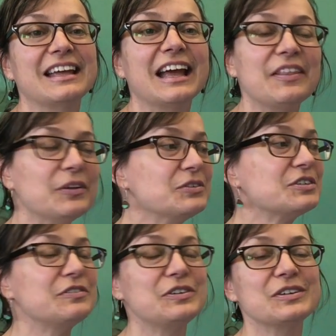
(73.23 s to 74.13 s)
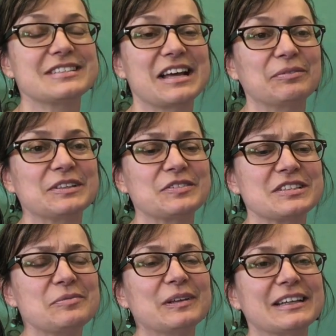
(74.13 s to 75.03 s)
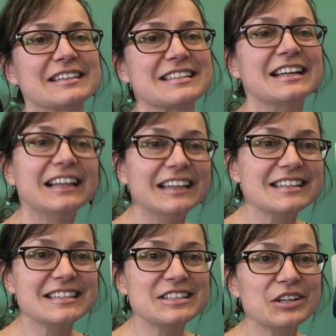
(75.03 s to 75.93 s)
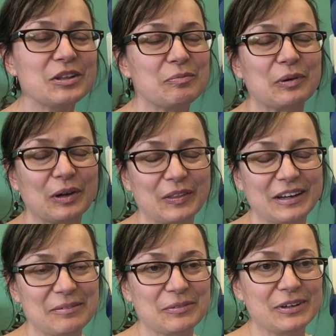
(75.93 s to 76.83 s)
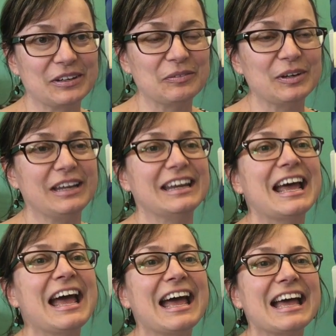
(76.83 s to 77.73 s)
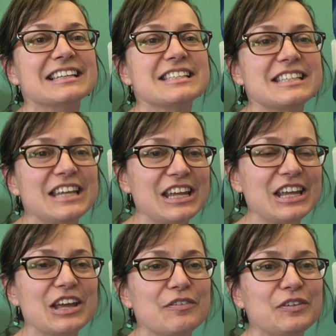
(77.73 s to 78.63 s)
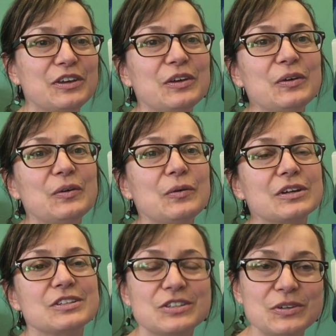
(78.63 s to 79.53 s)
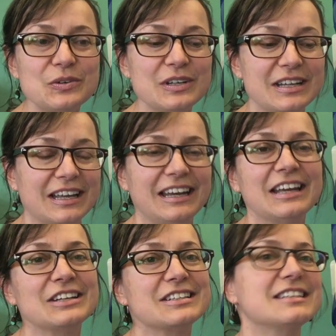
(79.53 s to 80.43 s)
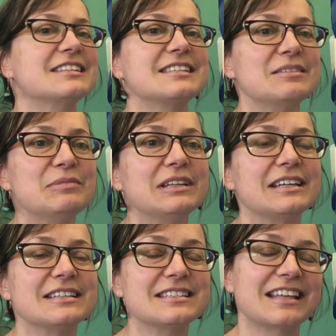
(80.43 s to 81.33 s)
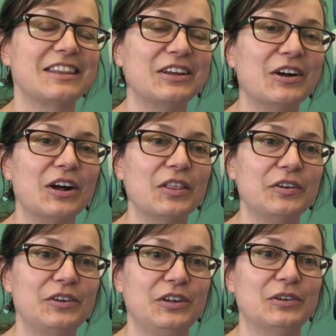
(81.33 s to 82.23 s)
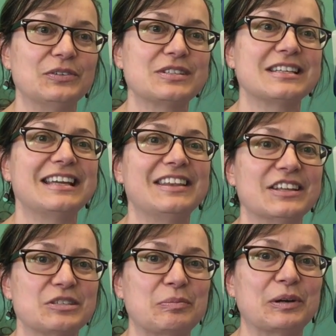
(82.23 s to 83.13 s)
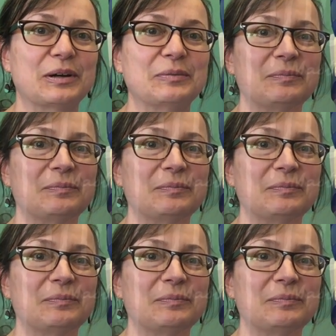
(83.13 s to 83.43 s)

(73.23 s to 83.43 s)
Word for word: And those are a few examples of similes. Listen to the book that I'm going to read and see if you can tune in to the similes that the author used in this book.